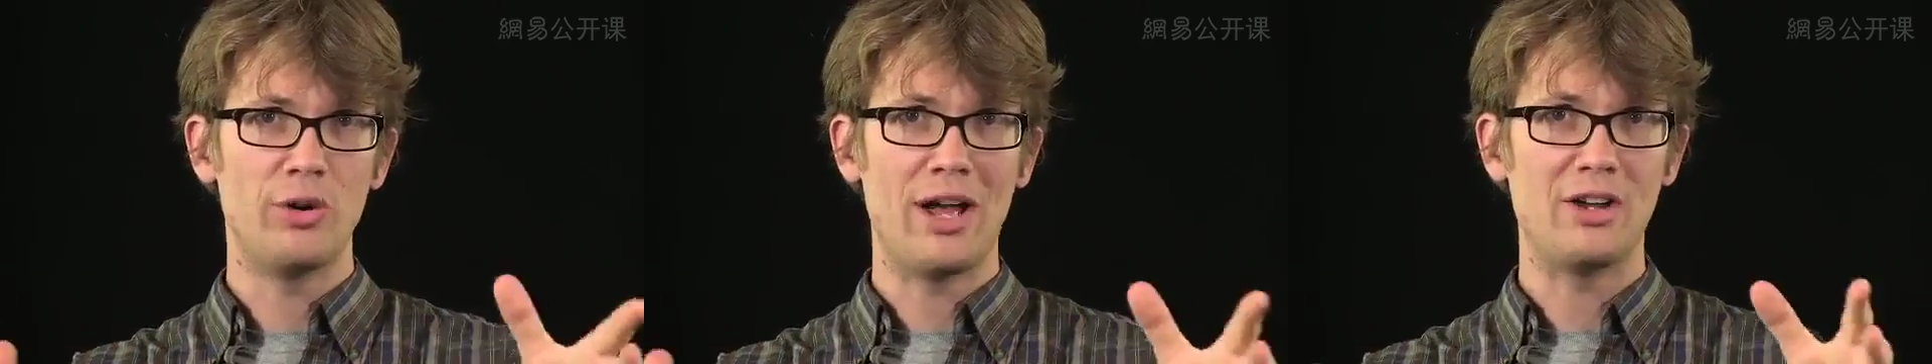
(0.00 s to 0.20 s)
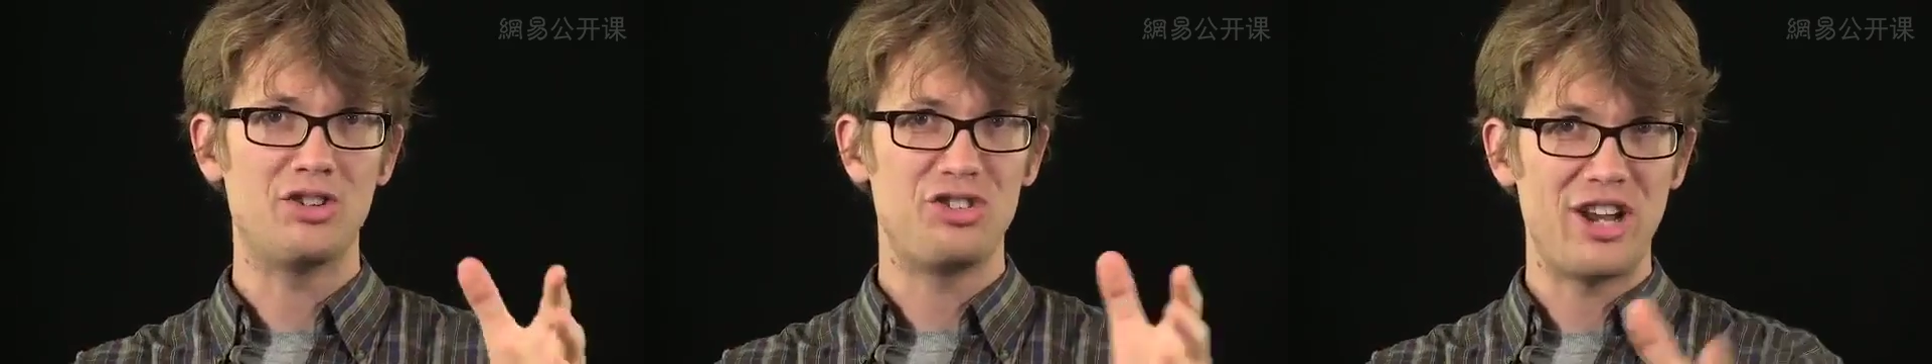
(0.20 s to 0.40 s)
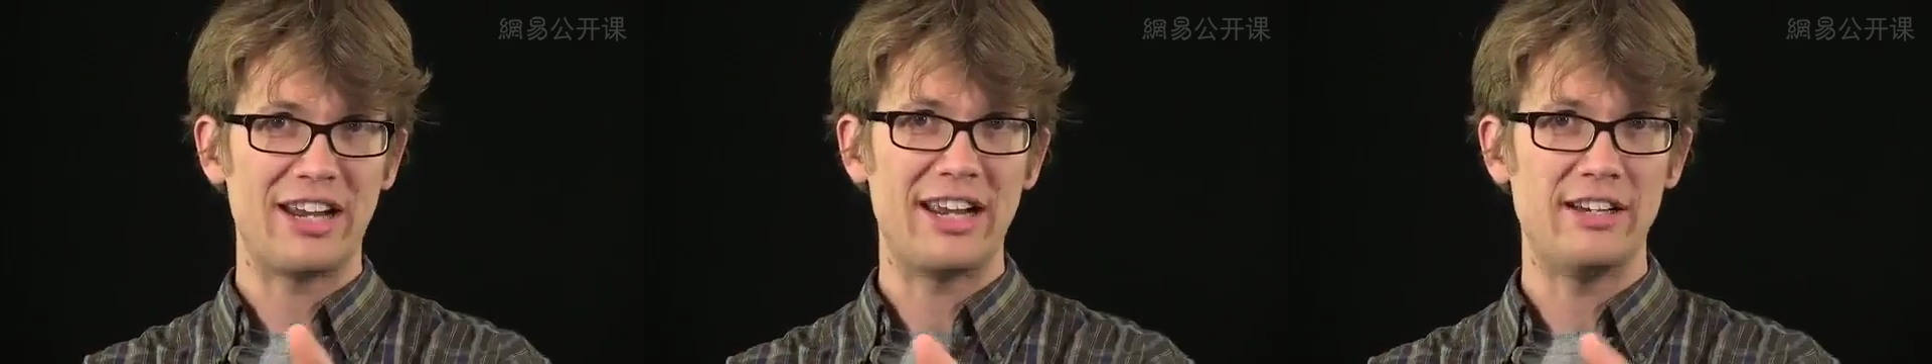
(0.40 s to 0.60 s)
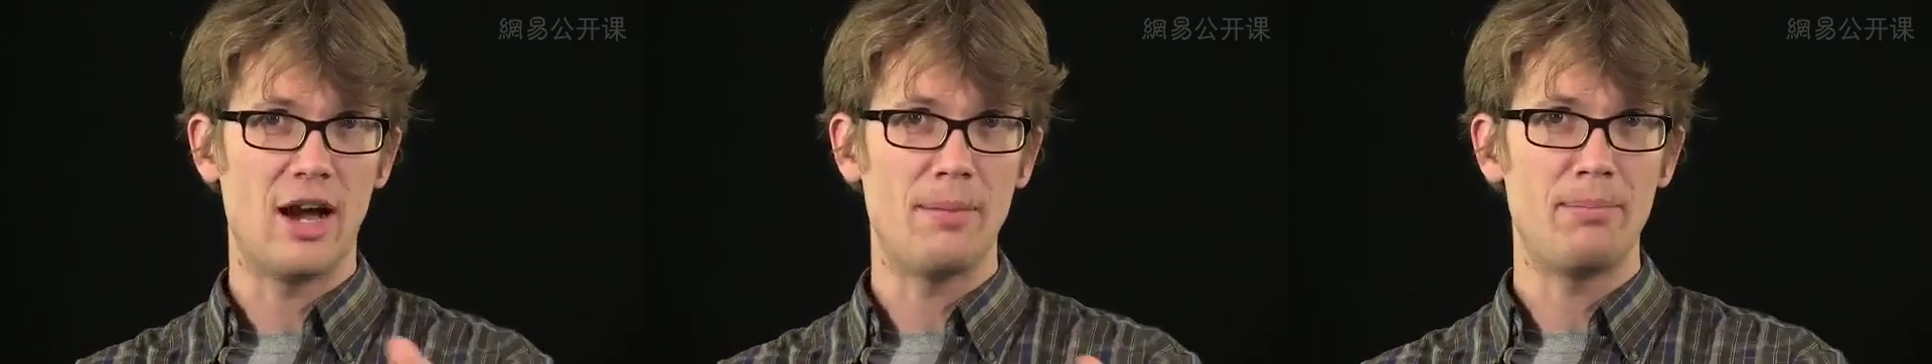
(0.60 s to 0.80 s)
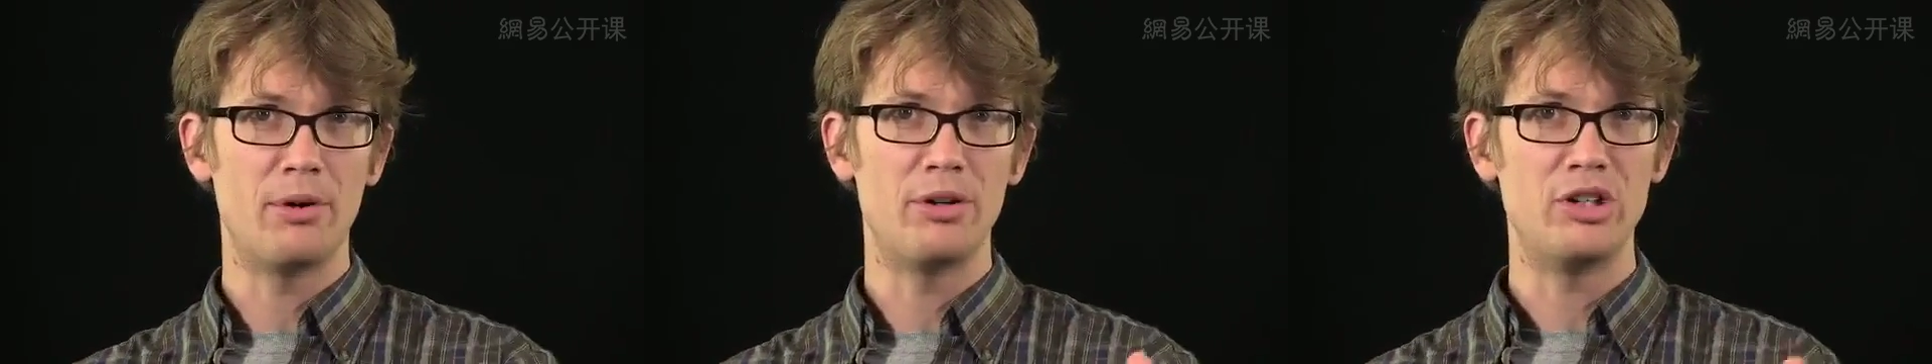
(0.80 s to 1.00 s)
around checking
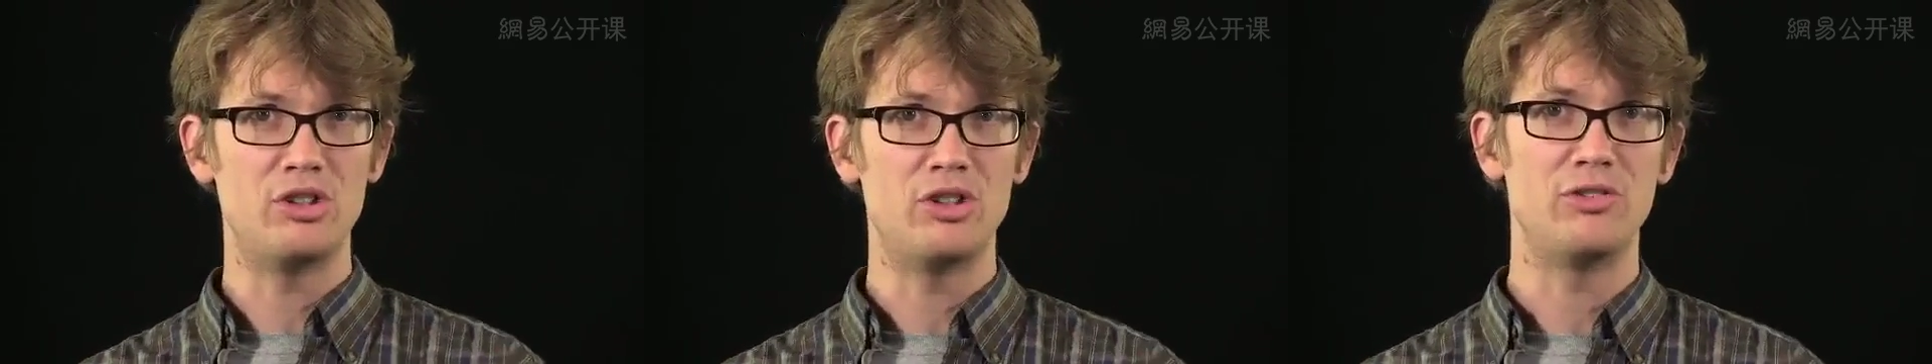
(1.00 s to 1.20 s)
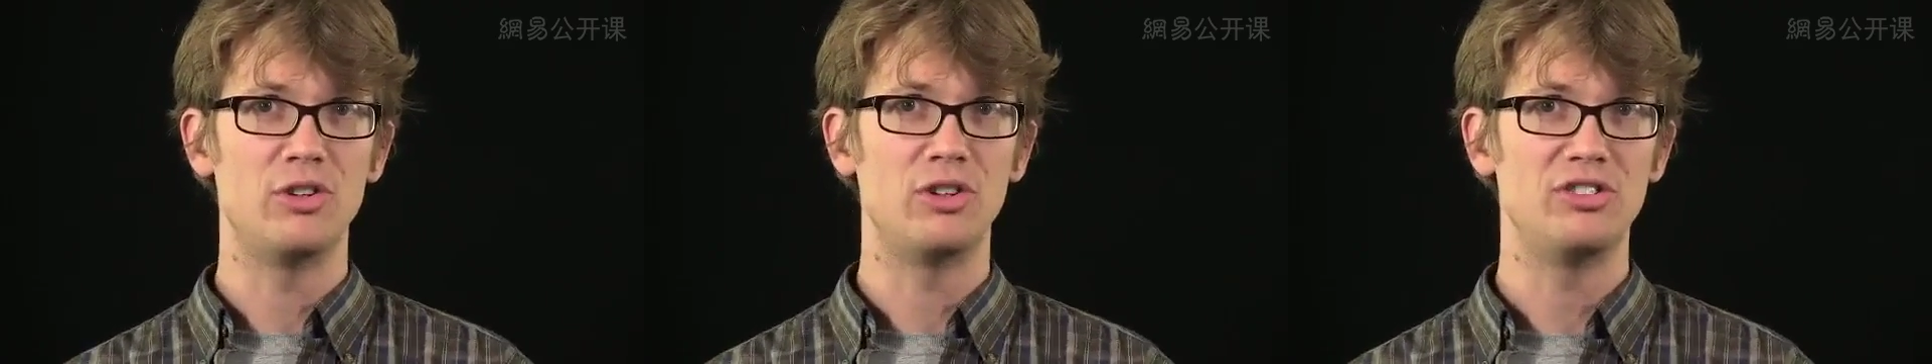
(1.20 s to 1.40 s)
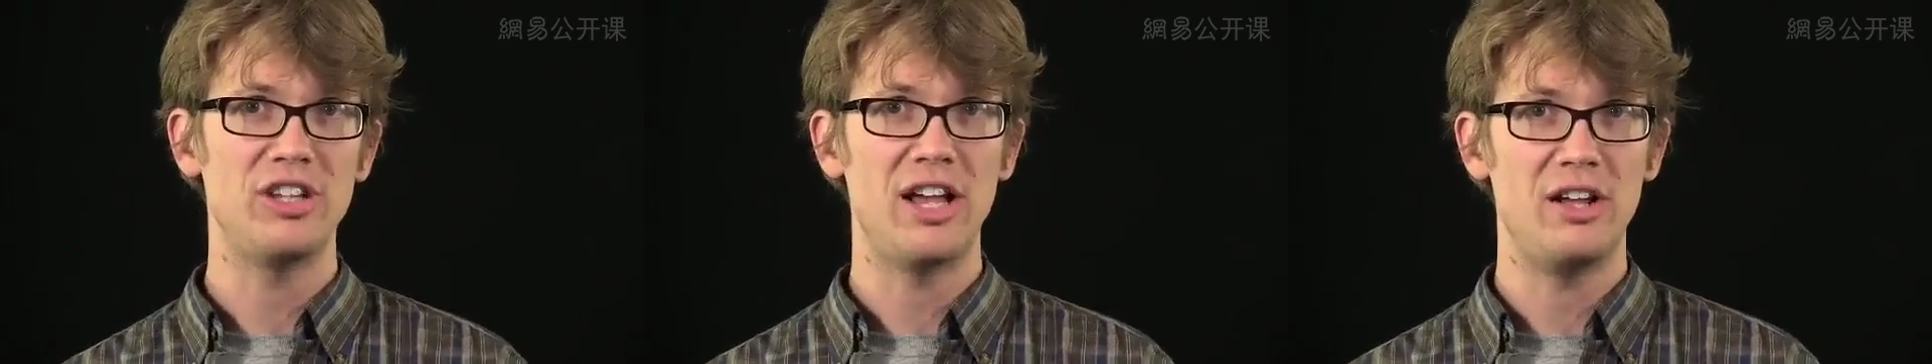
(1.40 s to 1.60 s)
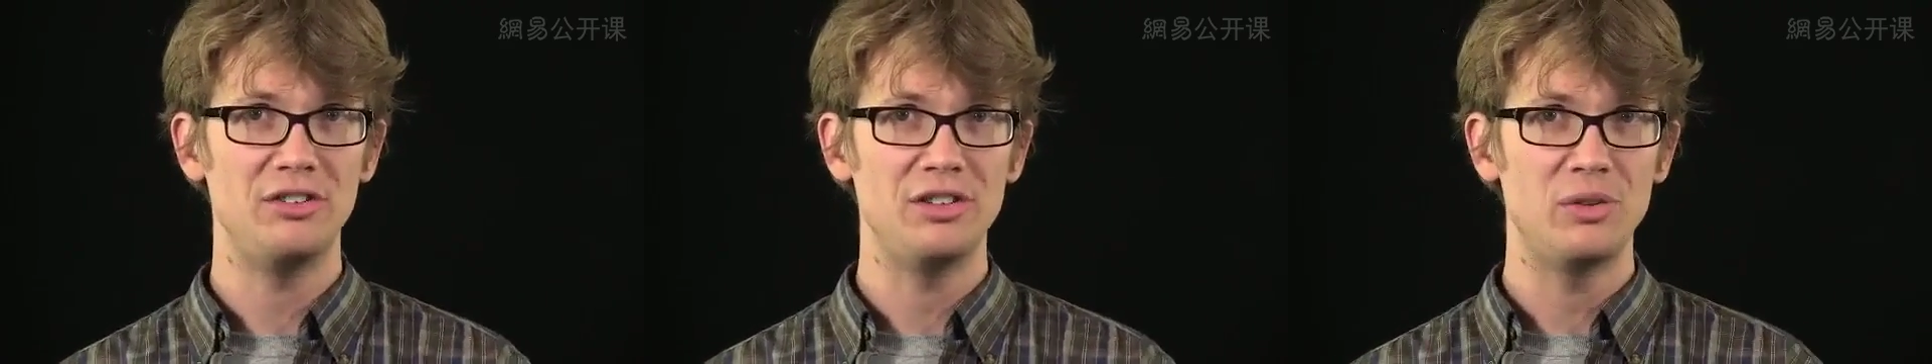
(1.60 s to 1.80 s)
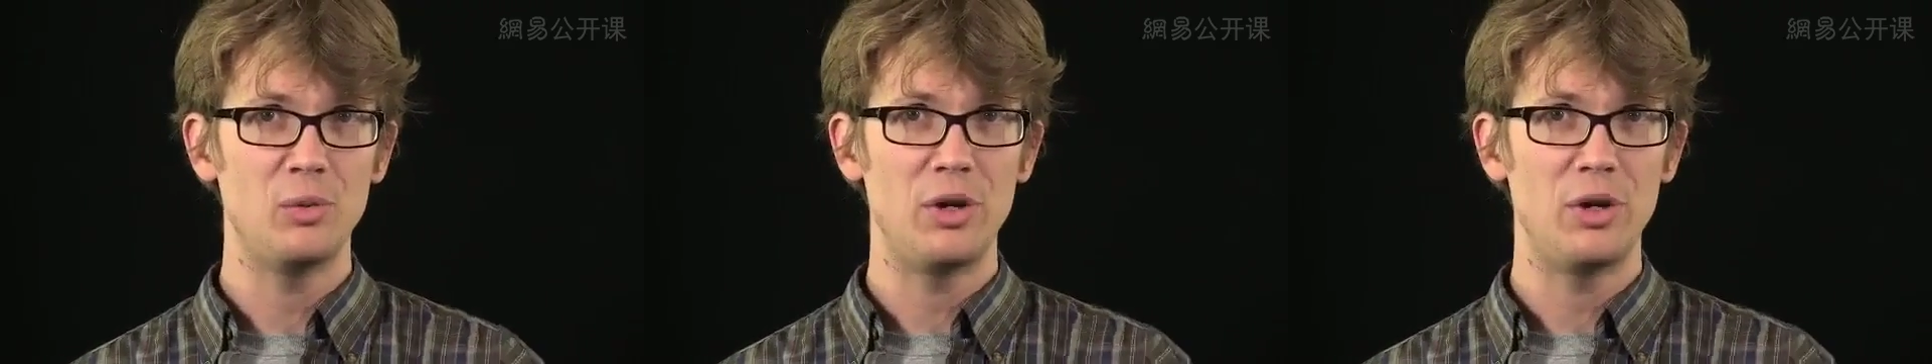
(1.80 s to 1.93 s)
up on each of your cells,